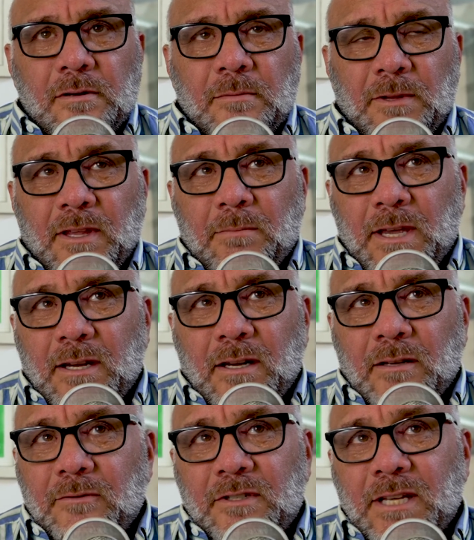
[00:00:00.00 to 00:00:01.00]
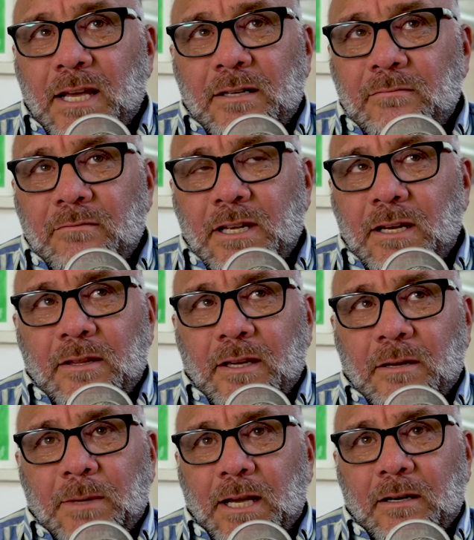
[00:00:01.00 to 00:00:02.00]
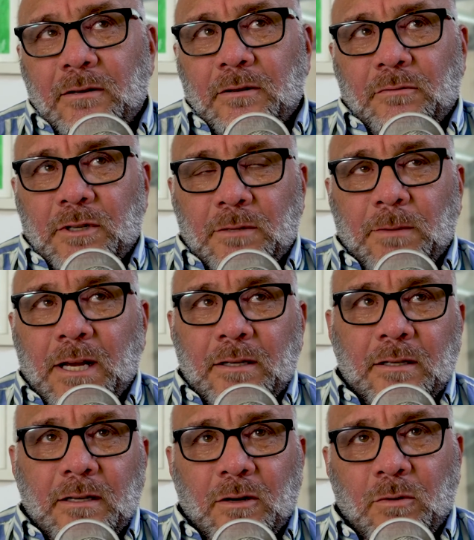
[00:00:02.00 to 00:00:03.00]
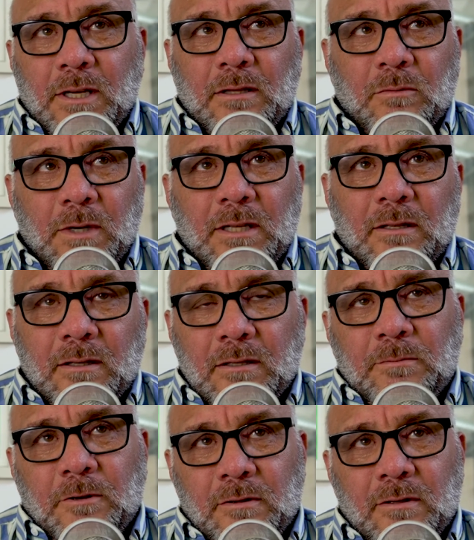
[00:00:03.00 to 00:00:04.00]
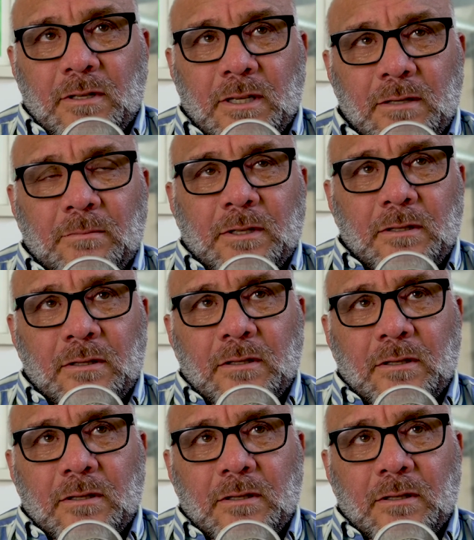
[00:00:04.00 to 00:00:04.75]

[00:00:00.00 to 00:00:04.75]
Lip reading: I mean, they may not have said anything about it or responded in quite the way that this person did, but